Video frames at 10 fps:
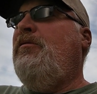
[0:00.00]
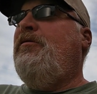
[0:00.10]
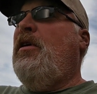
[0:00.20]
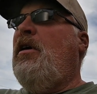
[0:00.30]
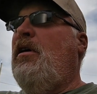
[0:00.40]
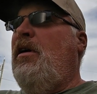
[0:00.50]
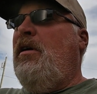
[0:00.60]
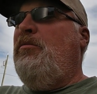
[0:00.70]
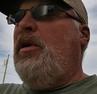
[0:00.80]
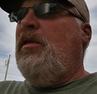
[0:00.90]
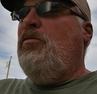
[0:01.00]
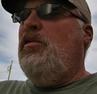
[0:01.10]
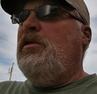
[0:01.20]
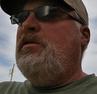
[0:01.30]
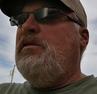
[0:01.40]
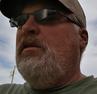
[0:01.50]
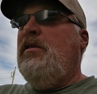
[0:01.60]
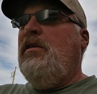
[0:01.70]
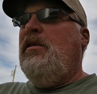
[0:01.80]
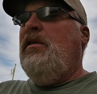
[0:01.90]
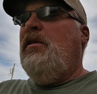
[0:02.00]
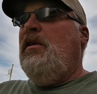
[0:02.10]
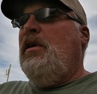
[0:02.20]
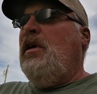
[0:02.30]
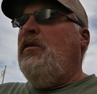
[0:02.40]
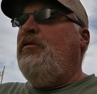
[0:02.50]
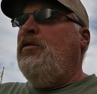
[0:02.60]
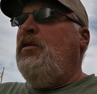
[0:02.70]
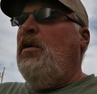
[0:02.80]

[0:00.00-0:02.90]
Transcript: far end by the woods. And if